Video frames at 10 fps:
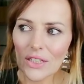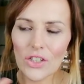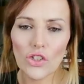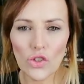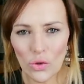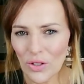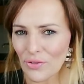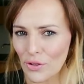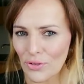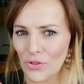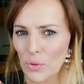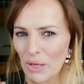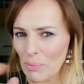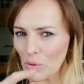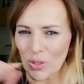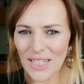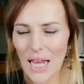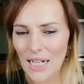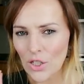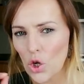This is only for a few people. We're
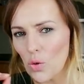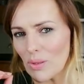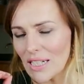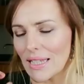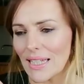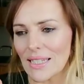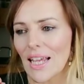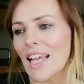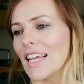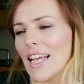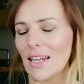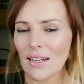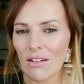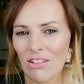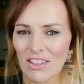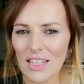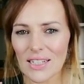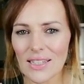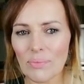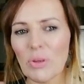telling nobody this. Get in on
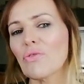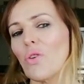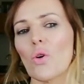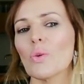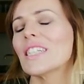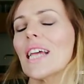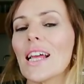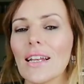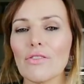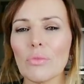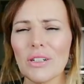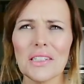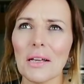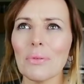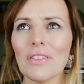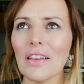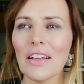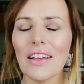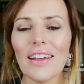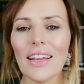this before we tell everybody type of
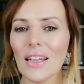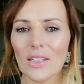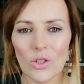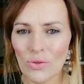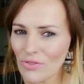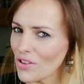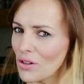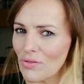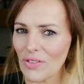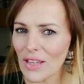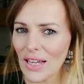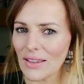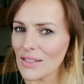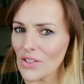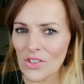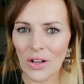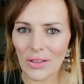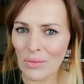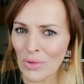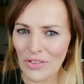thing. Don't fall for that. This is not
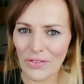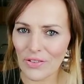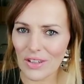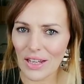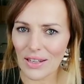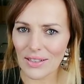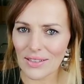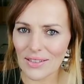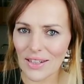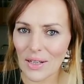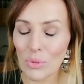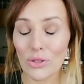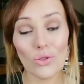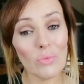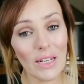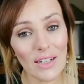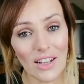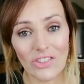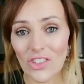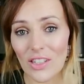the month for that, because you may
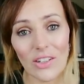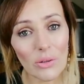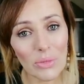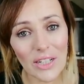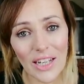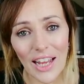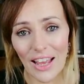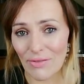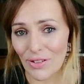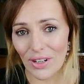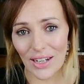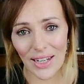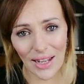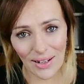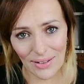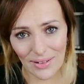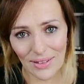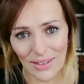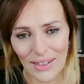not see your money ever again.